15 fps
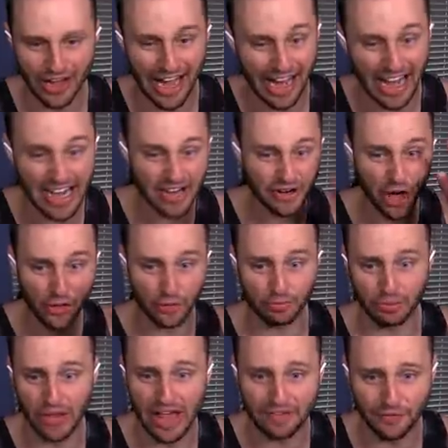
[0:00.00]
And I got another
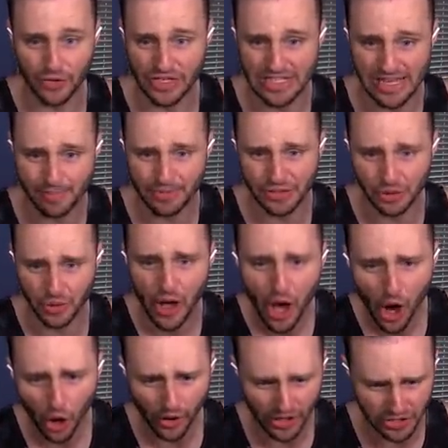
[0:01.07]
plan for this episode.
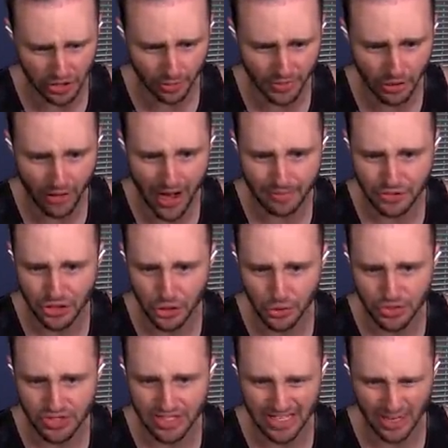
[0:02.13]
Hold on, so let me grab
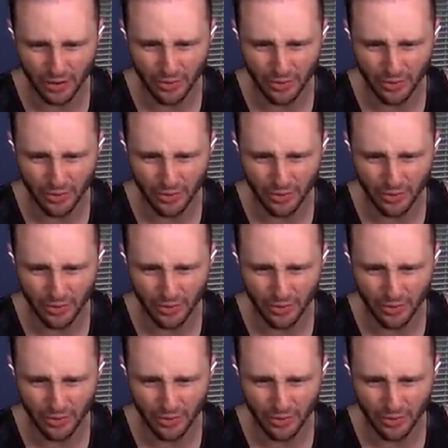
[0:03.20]
two stick.